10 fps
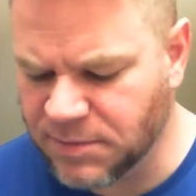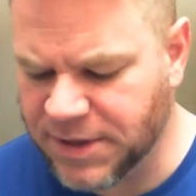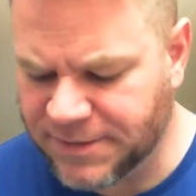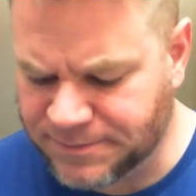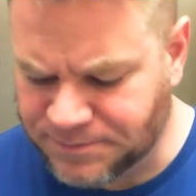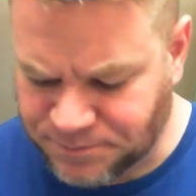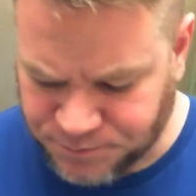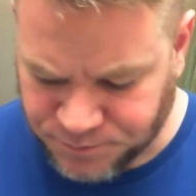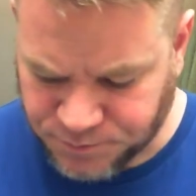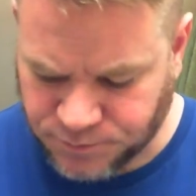bit
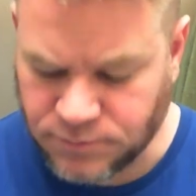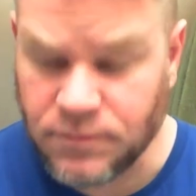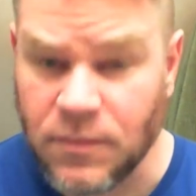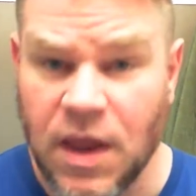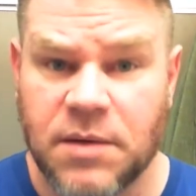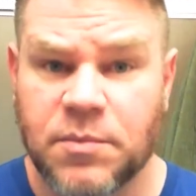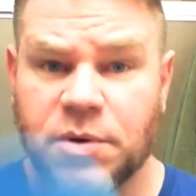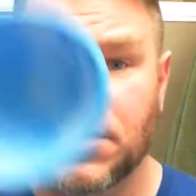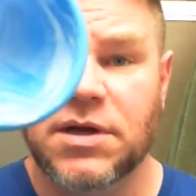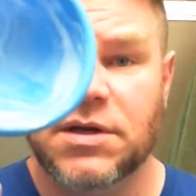and
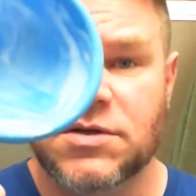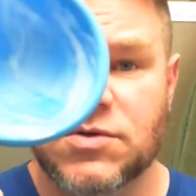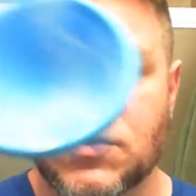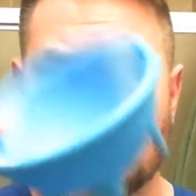put it into